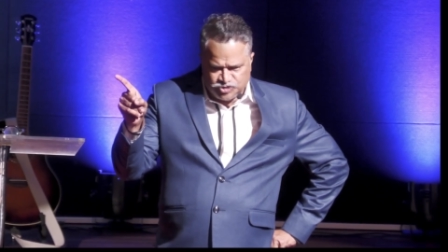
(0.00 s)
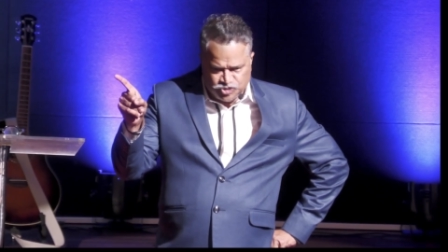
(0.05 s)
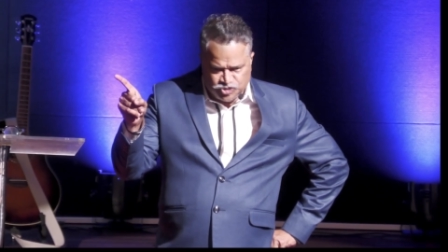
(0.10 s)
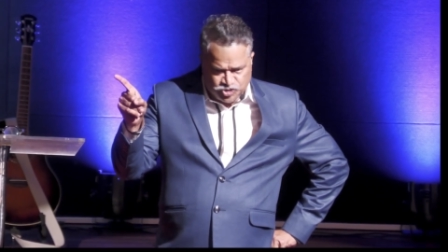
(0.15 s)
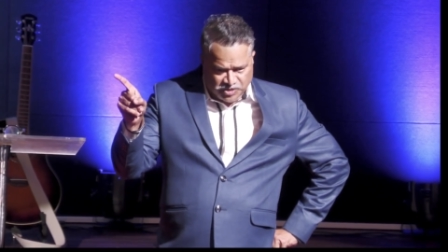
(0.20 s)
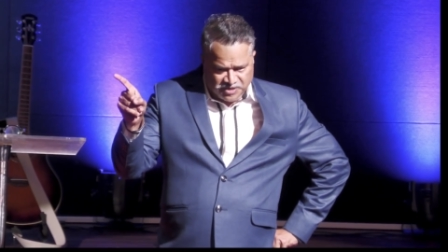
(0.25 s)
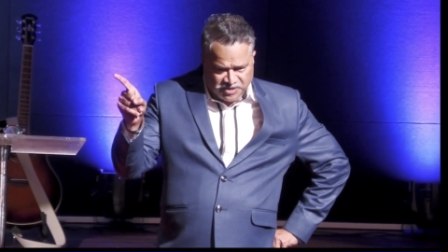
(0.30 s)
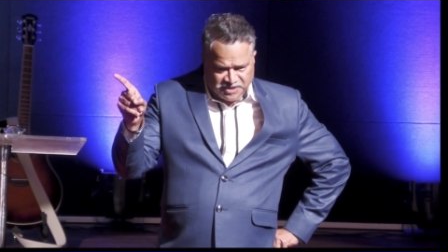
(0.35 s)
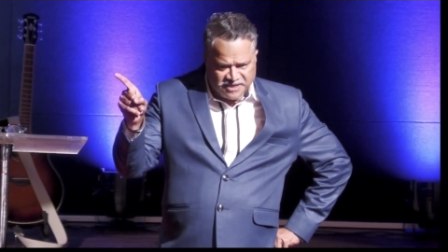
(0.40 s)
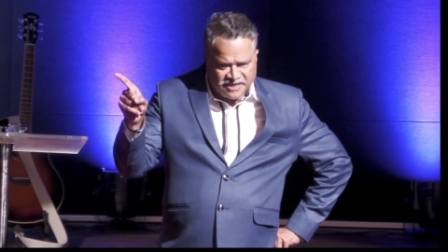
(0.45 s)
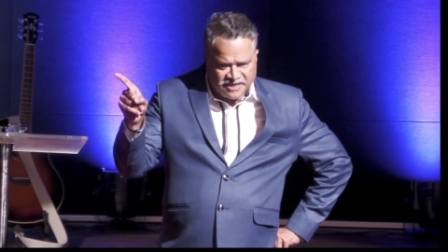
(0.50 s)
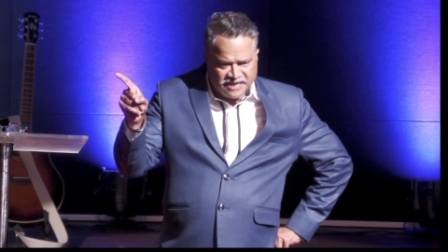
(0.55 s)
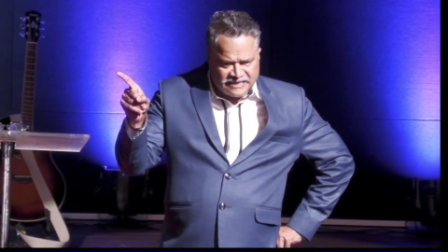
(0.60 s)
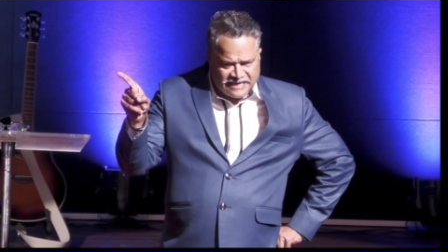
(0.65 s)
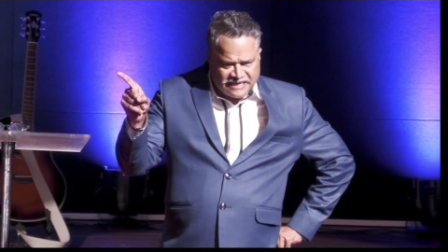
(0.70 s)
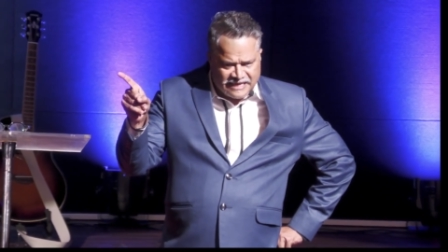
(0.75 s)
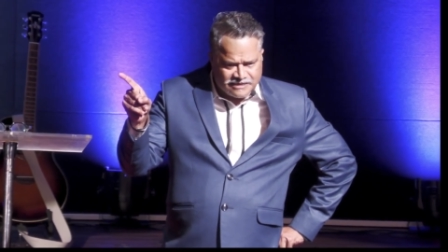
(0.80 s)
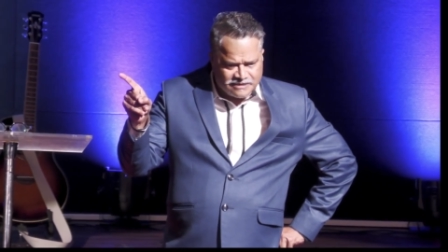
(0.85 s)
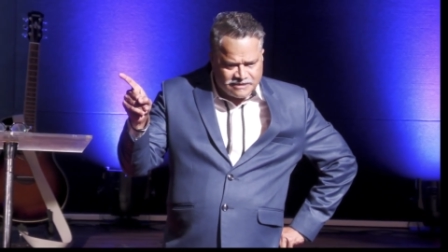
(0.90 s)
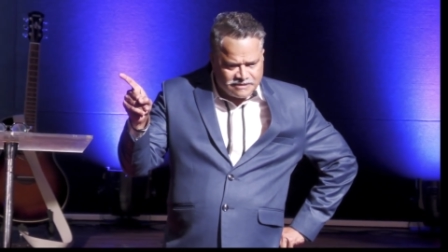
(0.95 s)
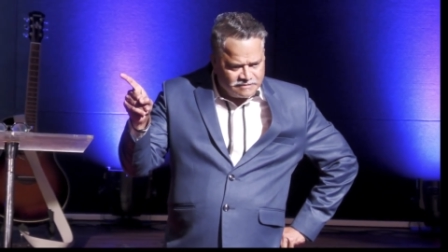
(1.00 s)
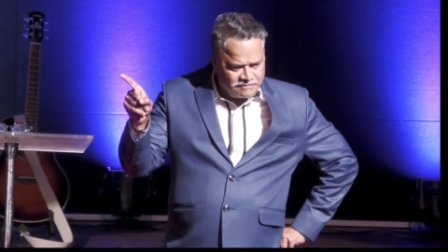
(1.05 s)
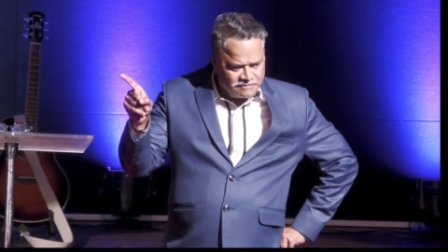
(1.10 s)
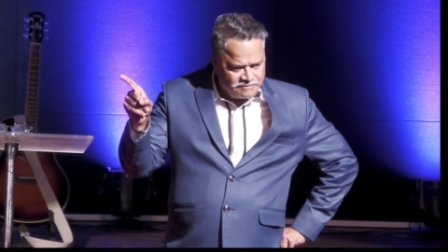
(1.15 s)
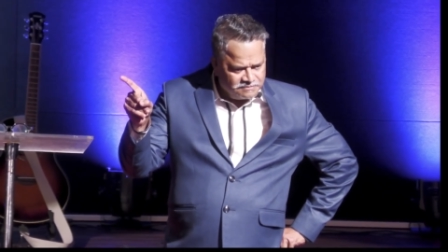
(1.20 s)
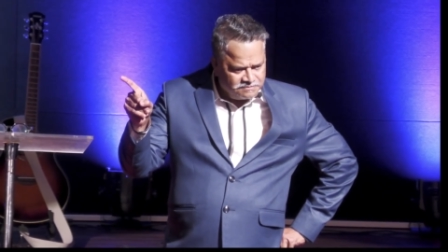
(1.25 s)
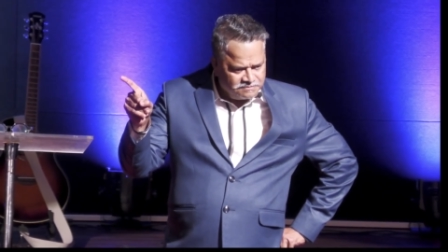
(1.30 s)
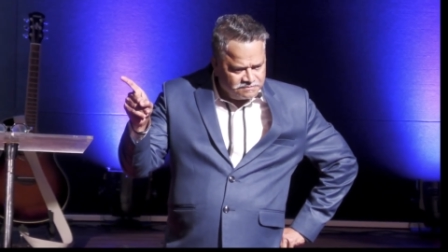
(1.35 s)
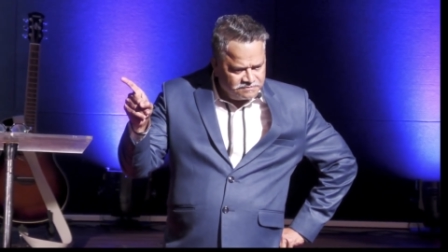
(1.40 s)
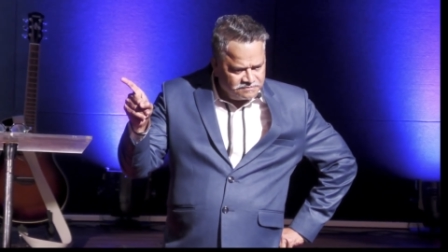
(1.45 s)
Jordan and
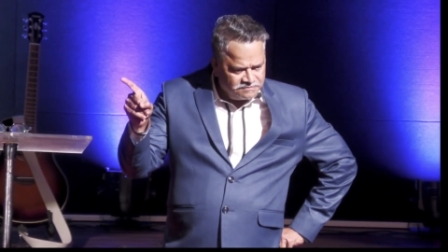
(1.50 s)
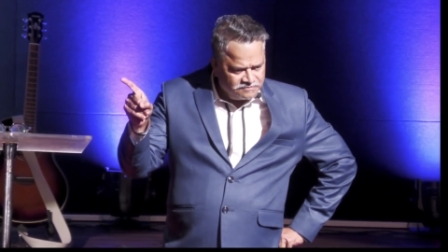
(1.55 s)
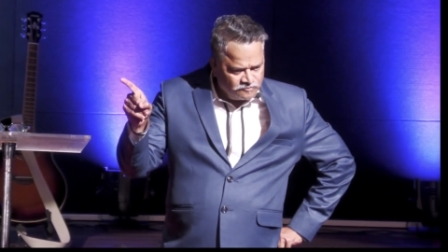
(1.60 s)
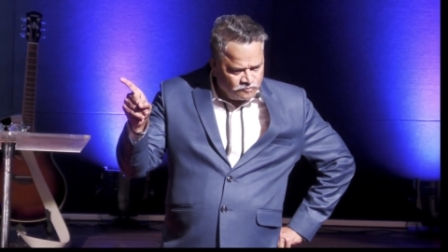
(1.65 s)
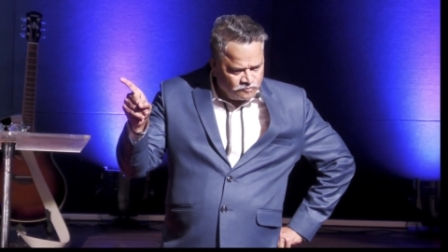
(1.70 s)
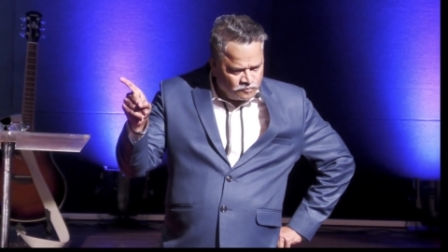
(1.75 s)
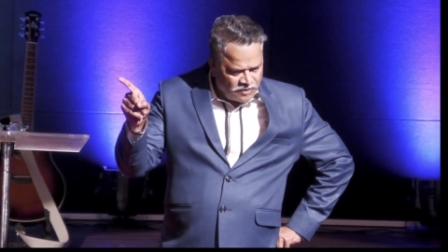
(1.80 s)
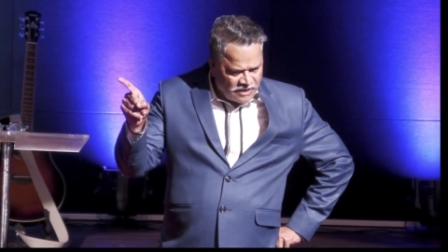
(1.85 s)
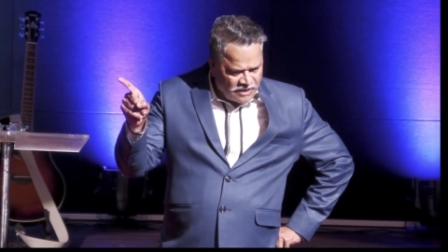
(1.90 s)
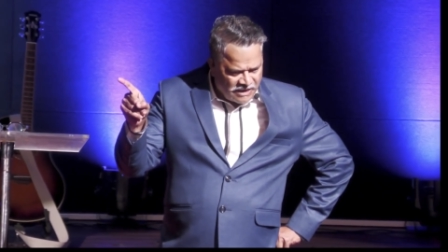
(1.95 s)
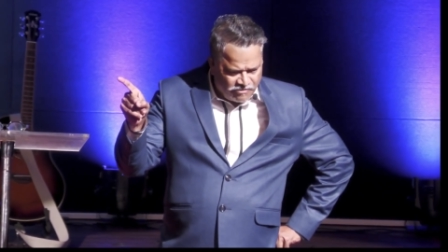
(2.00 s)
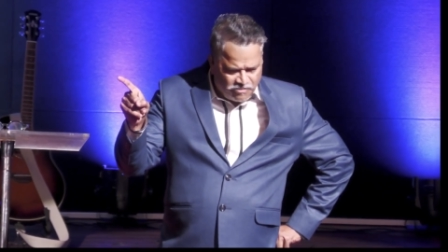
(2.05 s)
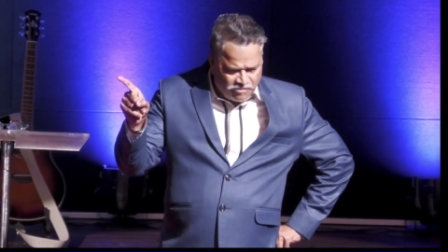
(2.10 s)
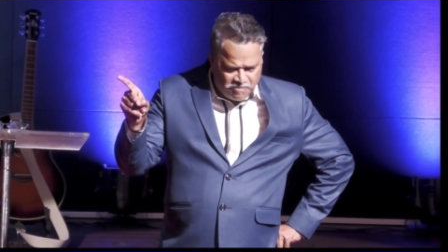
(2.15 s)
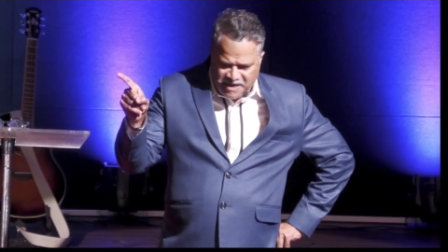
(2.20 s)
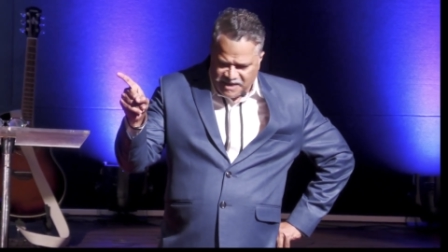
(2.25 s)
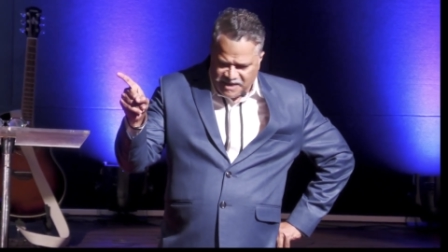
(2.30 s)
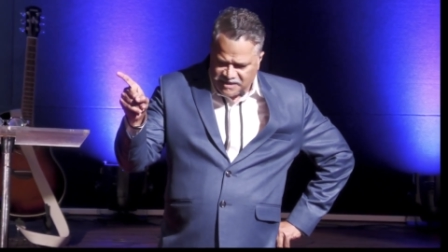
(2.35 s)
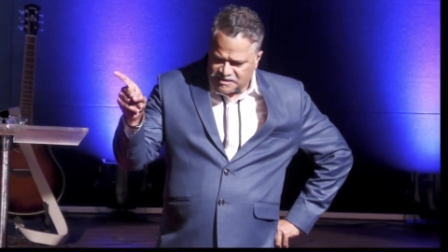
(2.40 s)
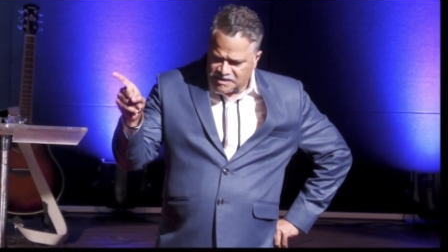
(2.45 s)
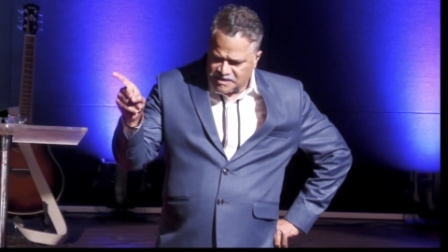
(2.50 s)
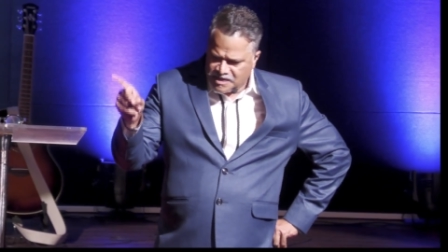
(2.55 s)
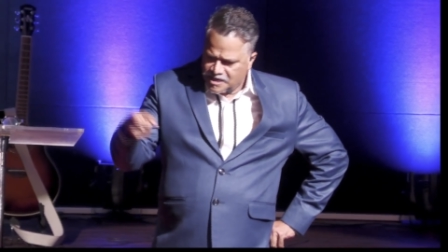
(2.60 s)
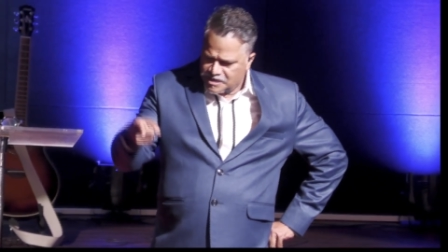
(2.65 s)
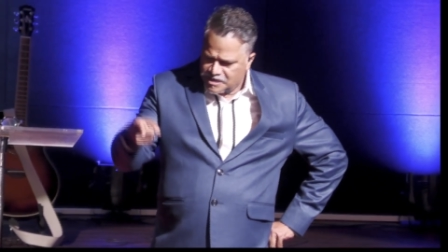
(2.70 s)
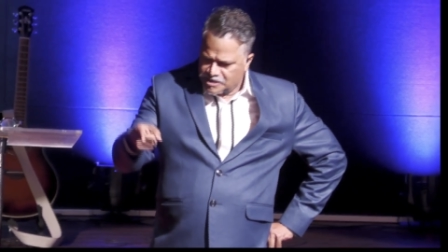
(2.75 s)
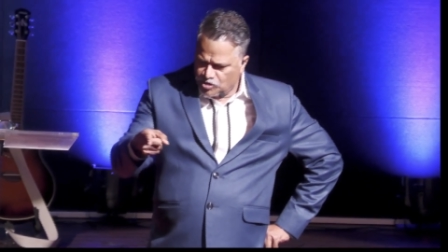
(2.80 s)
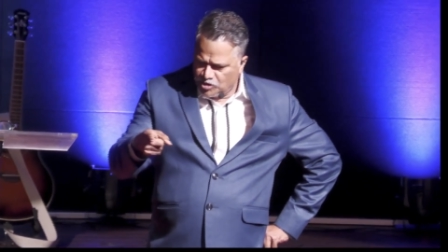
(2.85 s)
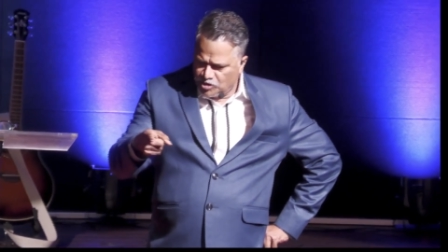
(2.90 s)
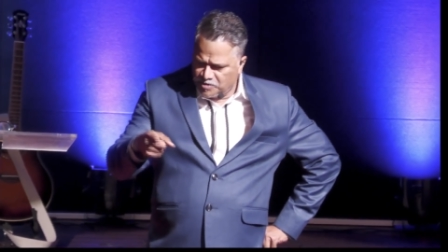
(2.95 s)
have a bath.
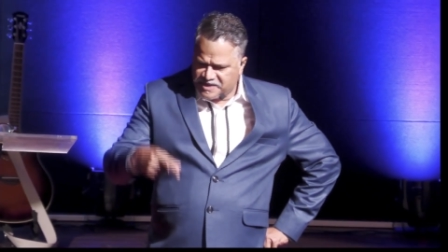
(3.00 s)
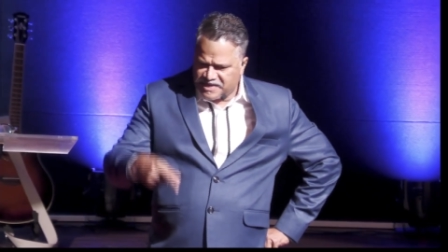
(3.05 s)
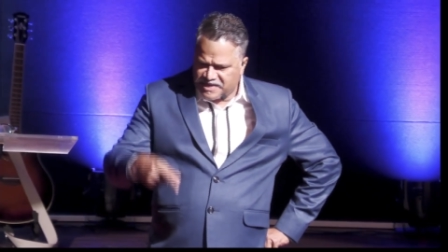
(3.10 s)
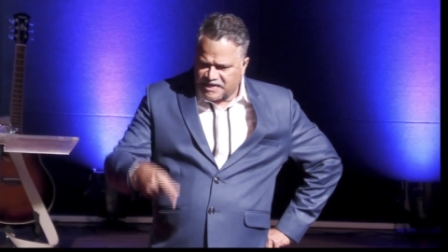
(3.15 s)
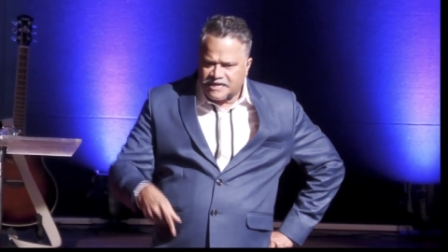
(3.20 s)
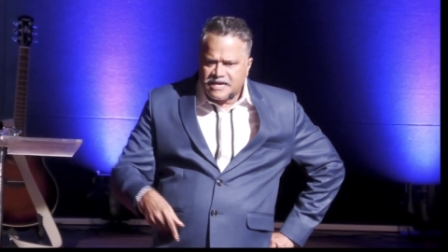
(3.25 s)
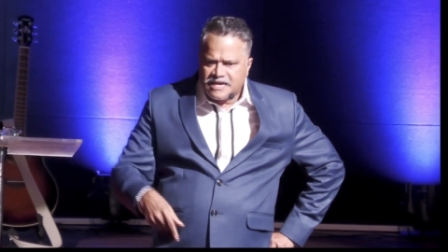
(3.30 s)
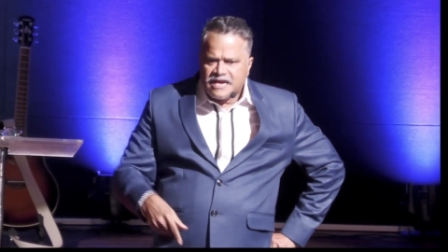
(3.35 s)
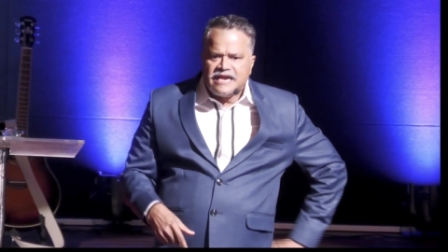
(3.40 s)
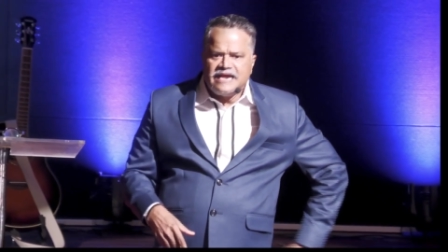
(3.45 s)
You'll be healed."